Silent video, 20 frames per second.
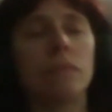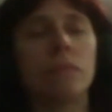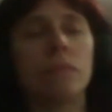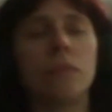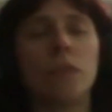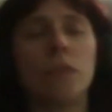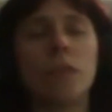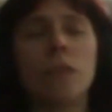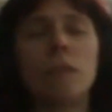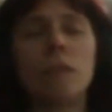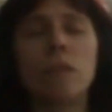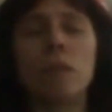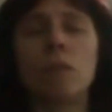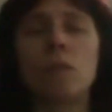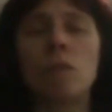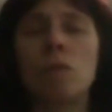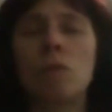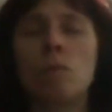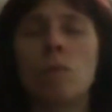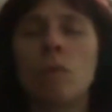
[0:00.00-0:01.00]
Didrik
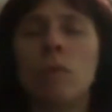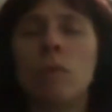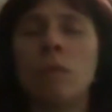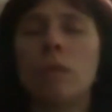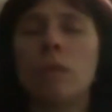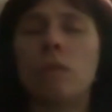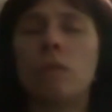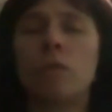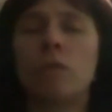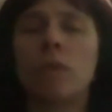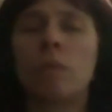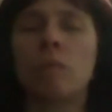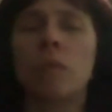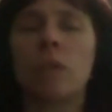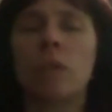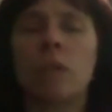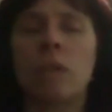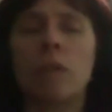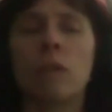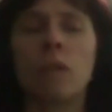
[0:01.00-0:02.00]
is wounded from
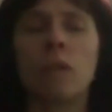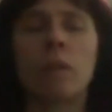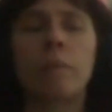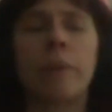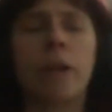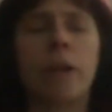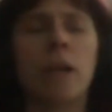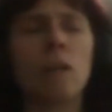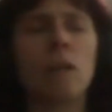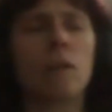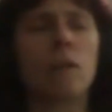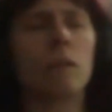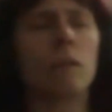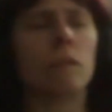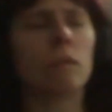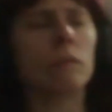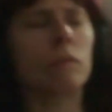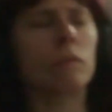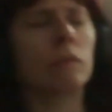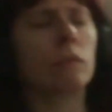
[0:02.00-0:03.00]
the battle.
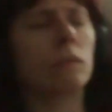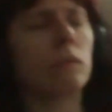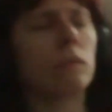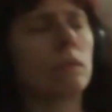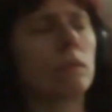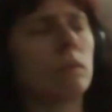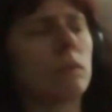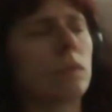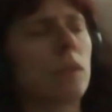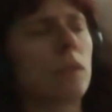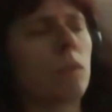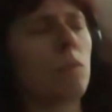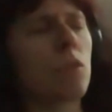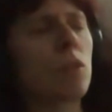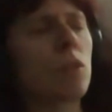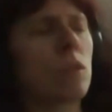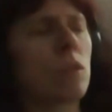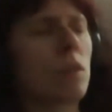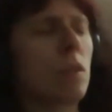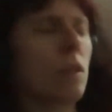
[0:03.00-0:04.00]
Let me
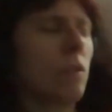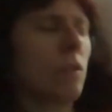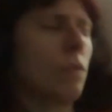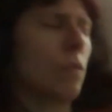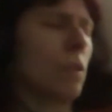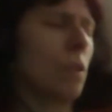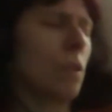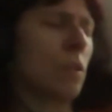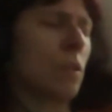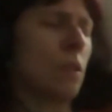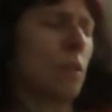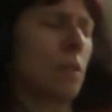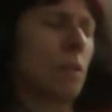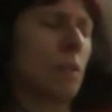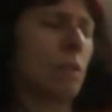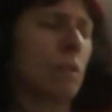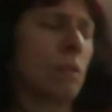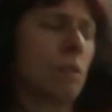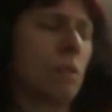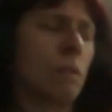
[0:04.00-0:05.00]
see if he's
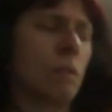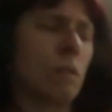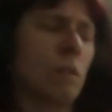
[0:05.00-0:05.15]
here.